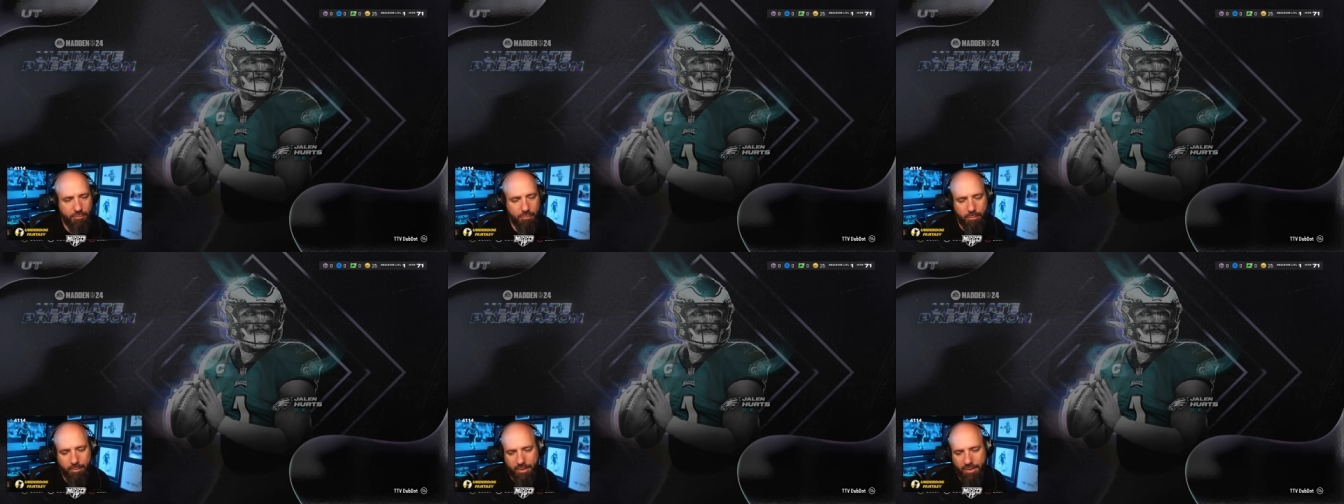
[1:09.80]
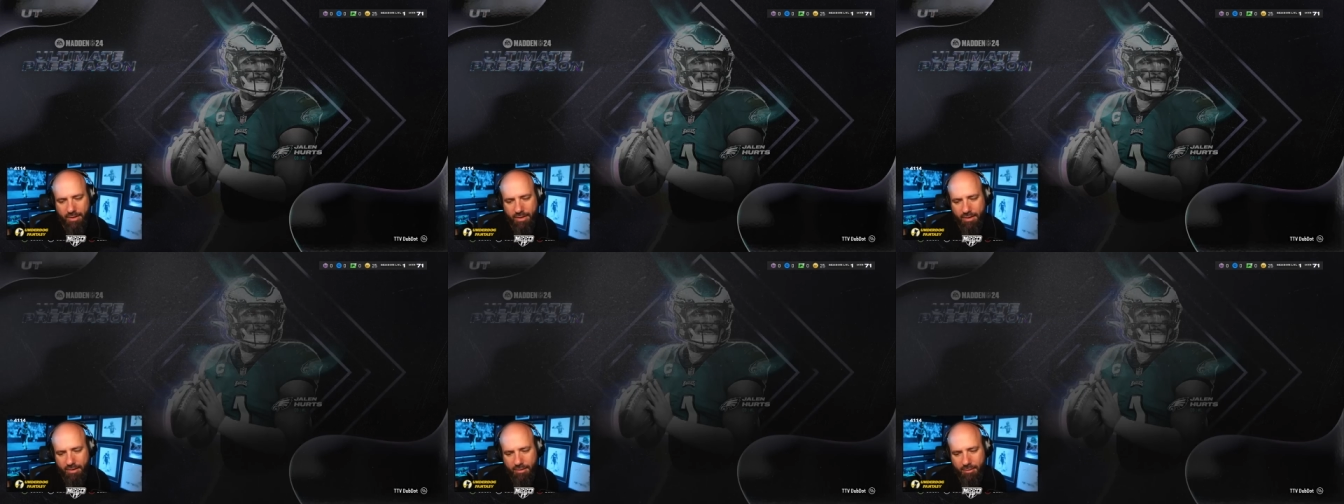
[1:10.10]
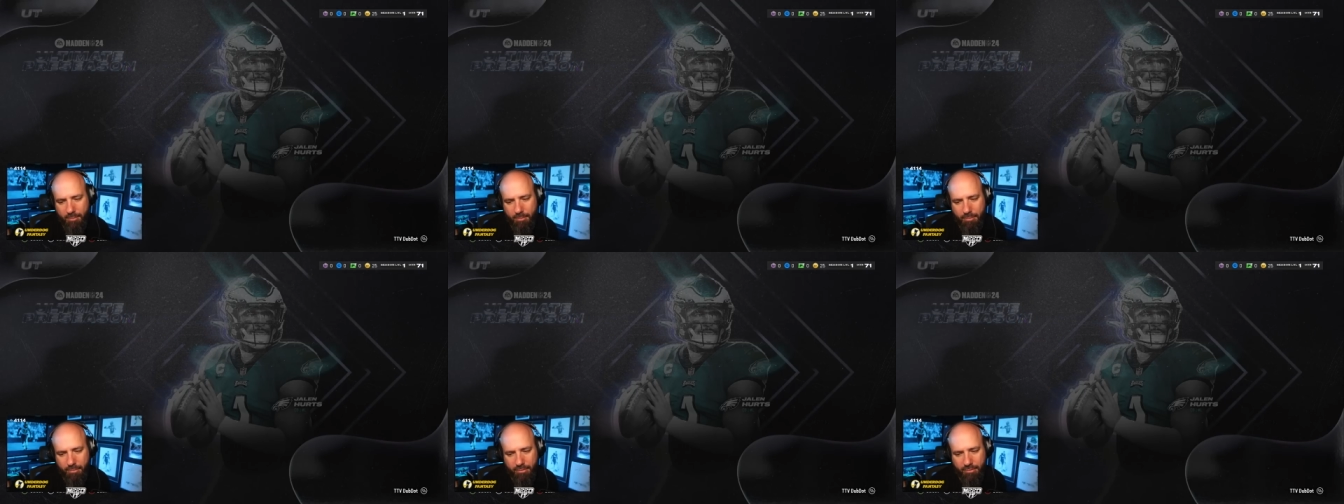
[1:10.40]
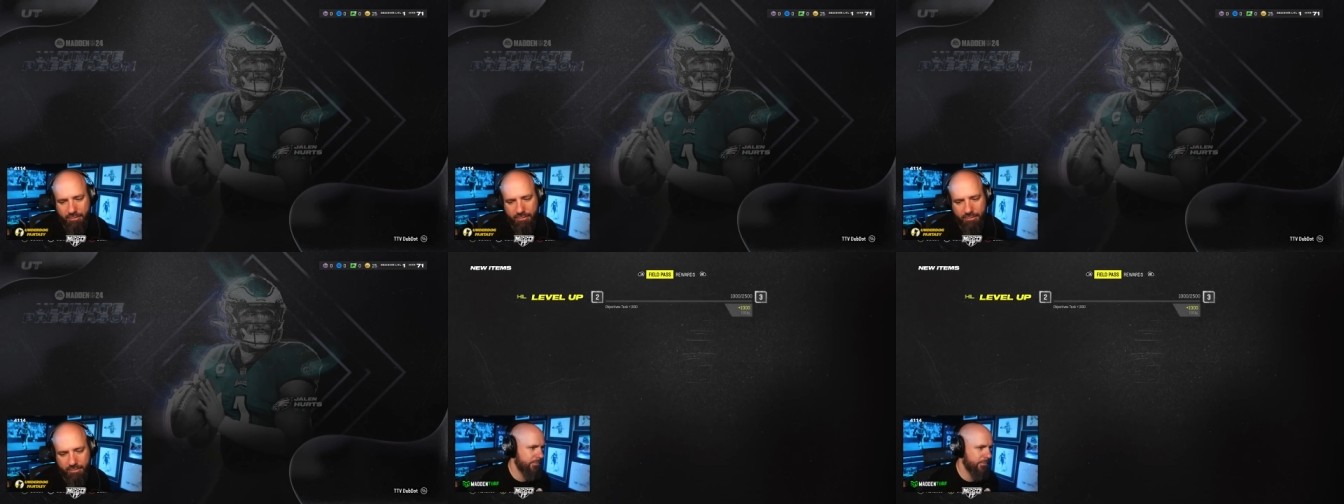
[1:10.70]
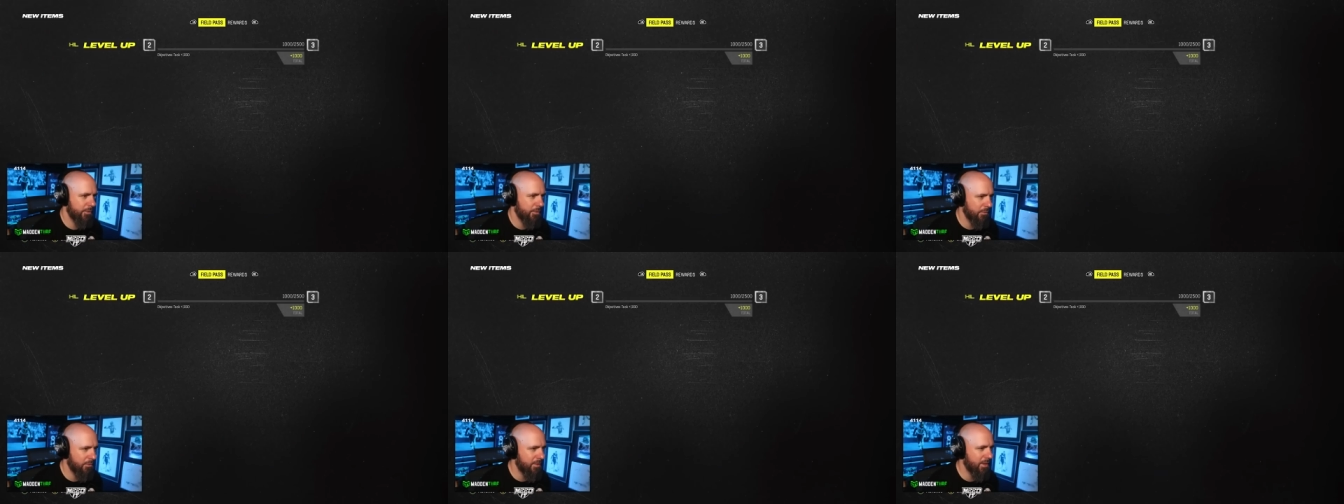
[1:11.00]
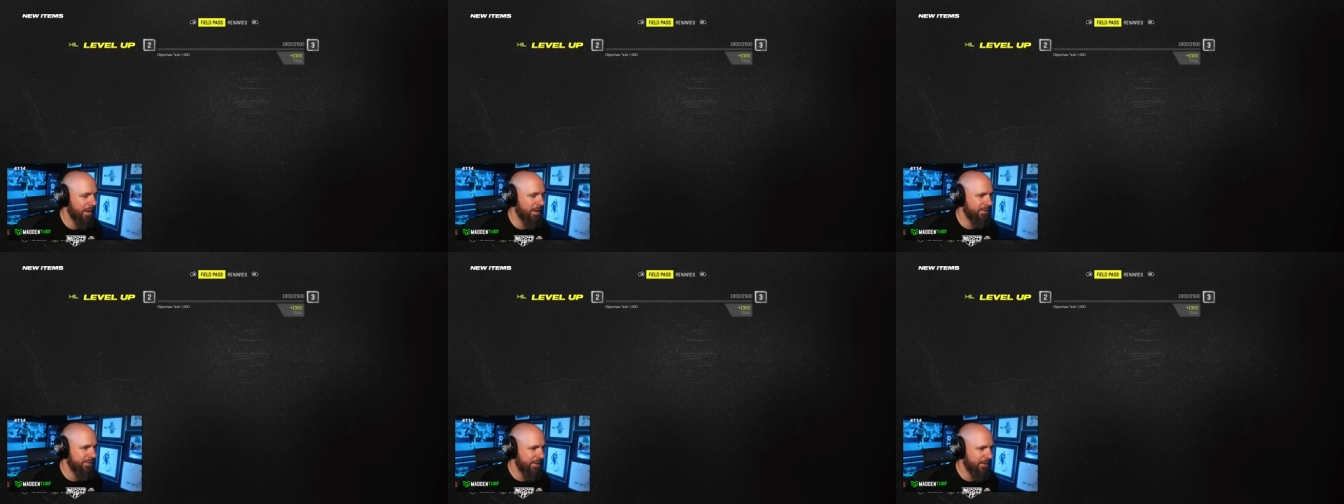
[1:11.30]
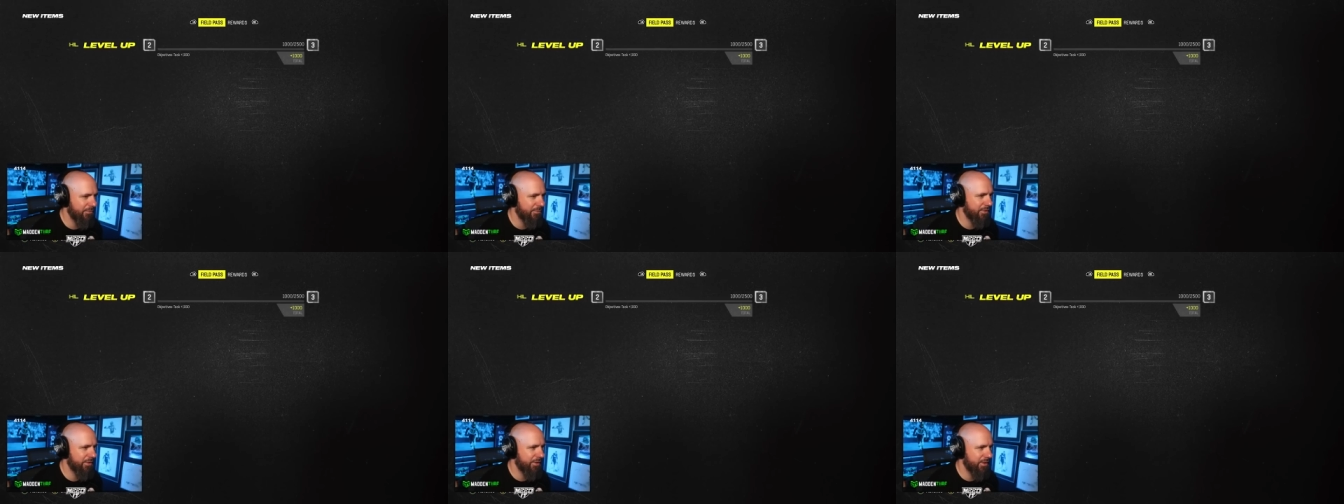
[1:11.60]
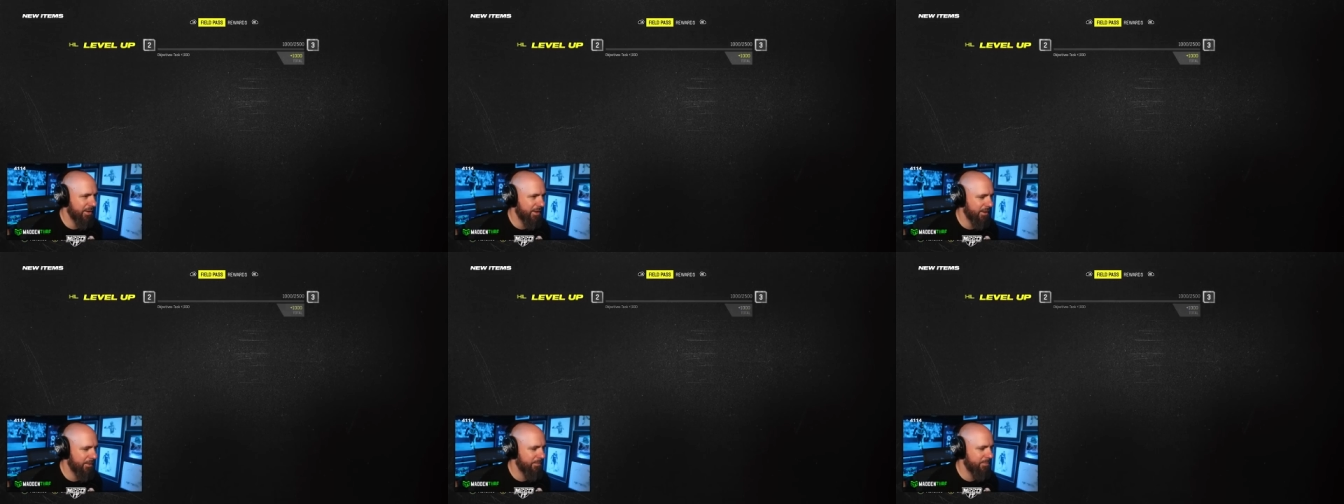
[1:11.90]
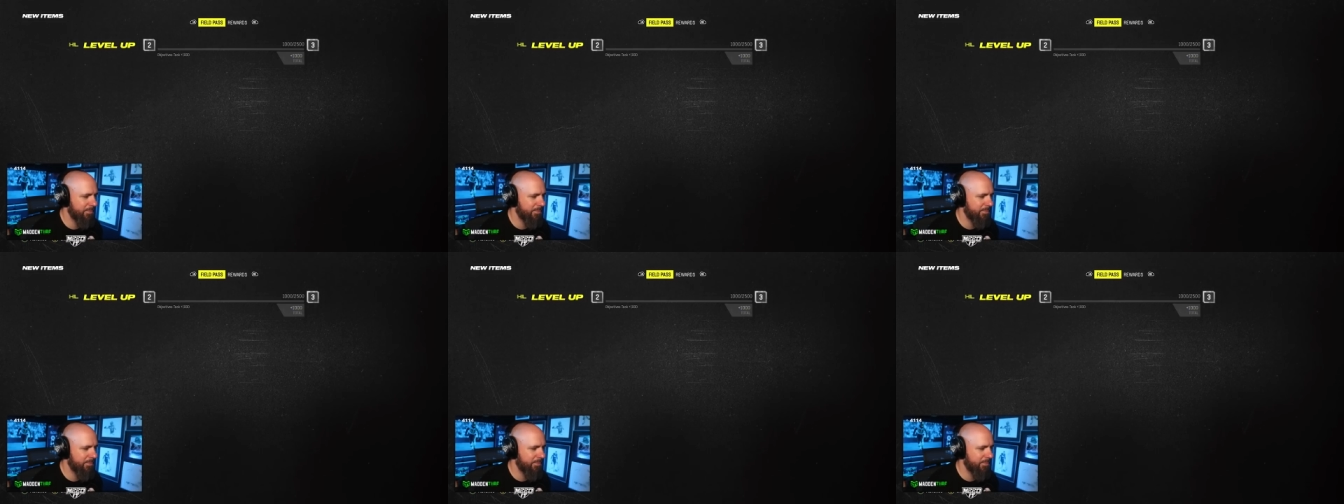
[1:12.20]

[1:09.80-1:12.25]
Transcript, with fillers: we can get here, boys. Okay, leveling up.